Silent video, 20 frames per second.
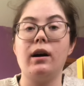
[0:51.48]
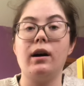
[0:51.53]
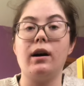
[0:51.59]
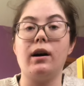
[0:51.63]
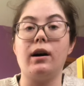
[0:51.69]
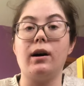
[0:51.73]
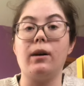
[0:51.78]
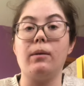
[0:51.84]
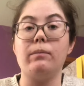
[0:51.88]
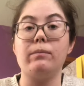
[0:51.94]

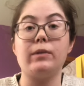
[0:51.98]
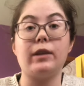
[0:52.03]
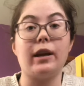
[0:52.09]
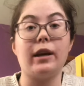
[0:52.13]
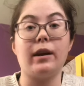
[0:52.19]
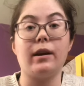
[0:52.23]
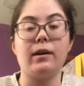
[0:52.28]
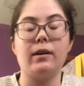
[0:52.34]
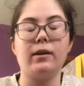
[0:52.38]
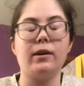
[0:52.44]

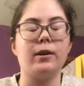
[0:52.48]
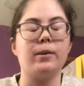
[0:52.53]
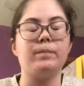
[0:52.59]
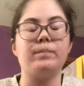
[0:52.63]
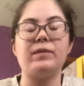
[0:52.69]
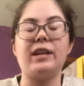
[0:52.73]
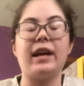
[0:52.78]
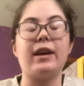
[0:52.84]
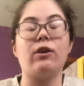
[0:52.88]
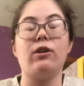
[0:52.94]

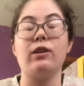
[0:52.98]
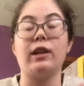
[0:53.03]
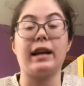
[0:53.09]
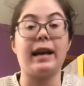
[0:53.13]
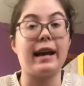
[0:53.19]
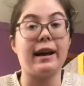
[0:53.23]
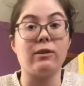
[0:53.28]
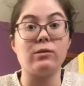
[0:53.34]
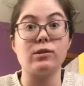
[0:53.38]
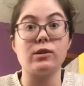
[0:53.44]
not all
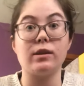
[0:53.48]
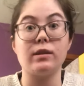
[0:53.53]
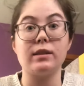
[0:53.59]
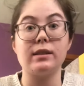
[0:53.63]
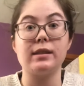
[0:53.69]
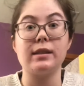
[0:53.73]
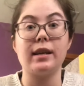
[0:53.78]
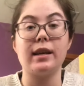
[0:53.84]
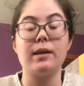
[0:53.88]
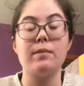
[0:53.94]
accounts are the
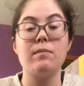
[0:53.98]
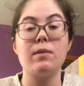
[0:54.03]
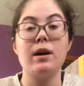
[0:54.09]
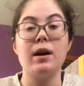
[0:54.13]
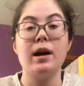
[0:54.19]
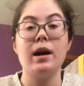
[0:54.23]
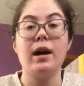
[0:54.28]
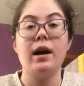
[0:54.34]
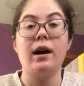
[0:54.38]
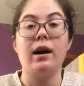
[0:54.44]
same.
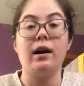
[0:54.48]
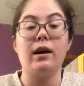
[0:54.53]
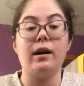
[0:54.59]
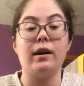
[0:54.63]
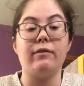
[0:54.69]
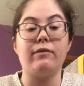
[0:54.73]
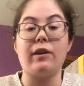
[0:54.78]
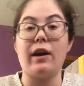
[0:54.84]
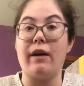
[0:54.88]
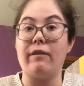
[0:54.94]

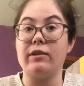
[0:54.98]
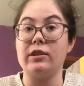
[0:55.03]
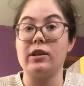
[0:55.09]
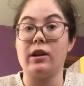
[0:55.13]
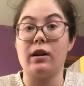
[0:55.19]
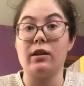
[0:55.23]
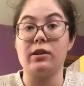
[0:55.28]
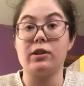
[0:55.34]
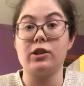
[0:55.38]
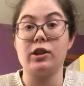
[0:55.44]
If you have a
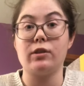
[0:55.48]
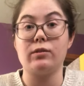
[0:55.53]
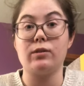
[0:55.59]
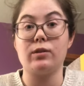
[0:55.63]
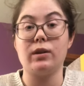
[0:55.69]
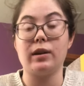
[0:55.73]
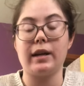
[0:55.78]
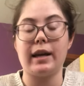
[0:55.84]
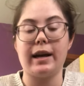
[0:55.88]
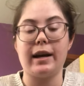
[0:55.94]
Dollar
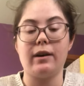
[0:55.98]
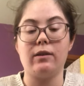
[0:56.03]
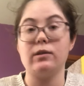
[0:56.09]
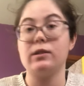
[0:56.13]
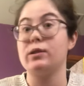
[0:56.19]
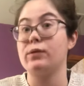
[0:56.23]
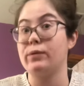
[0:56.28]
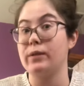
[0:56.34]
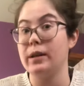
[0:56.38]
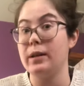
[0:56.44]
General account,
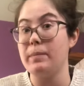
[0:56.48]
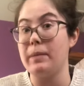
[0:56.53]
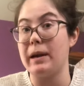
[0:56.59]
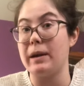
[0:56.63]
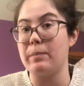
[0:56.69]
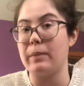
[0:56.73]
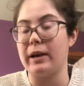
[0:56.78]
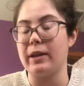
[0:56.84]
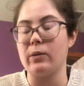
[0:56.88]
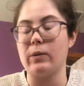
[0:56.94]
it's free to
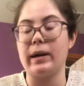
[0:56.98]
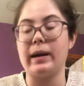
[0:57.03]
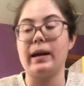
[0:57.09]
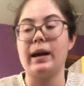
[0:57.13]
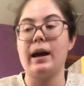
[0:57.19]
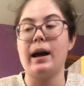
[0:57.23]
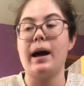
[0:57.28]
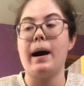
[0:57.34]
make, by the way.